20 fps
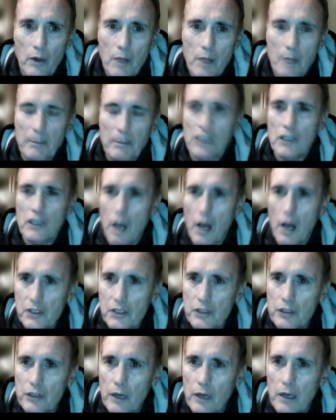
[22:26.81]
But
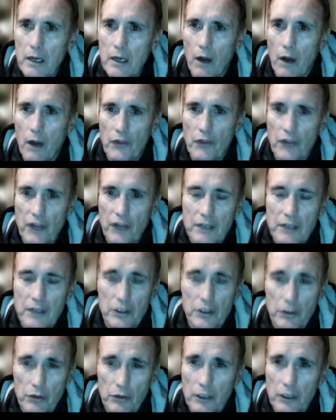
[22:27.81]
concentrate on the things that
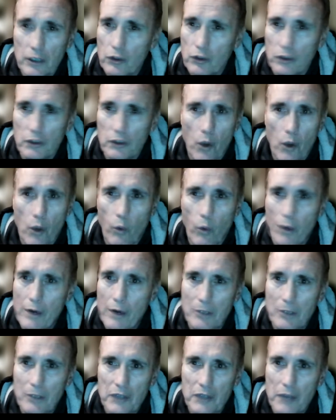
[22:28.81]
you can control. Don't worry
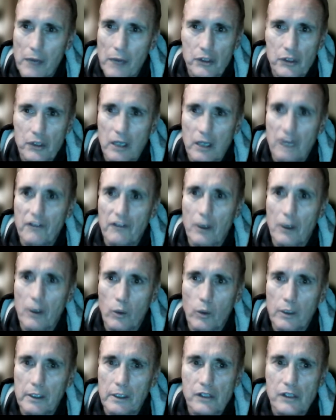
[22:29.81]
about the other stuff. It'll
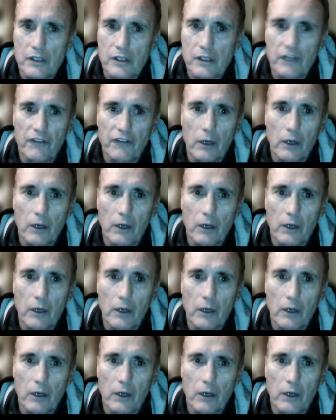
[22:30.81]
work itself out.